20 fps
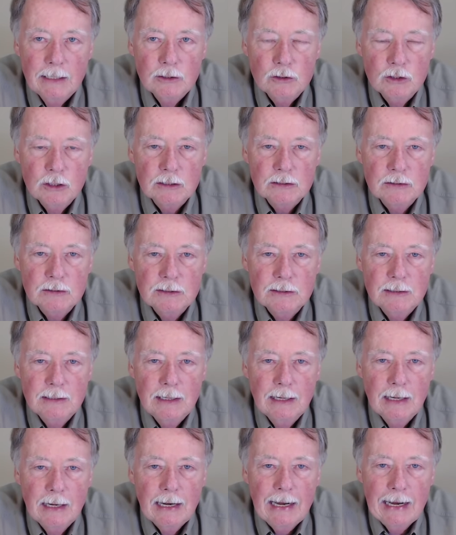just
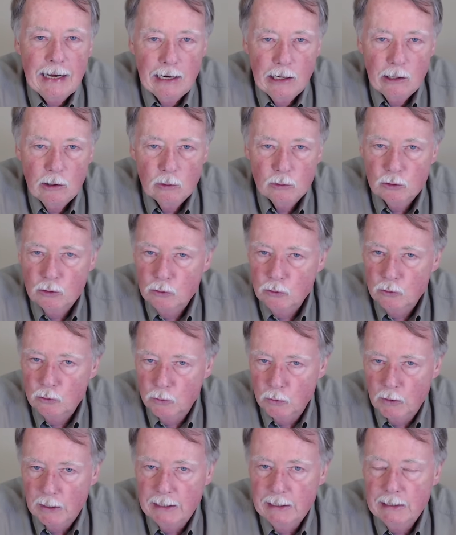how to
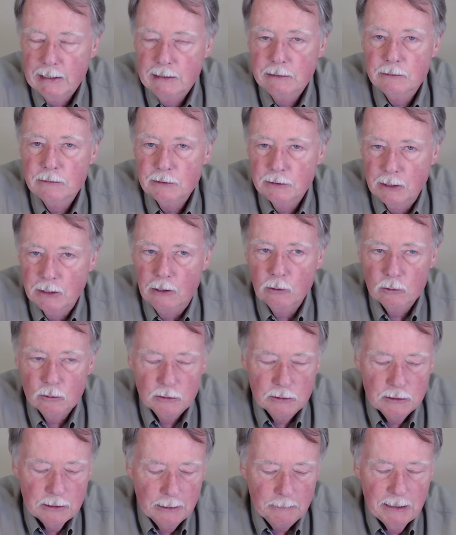grade stones.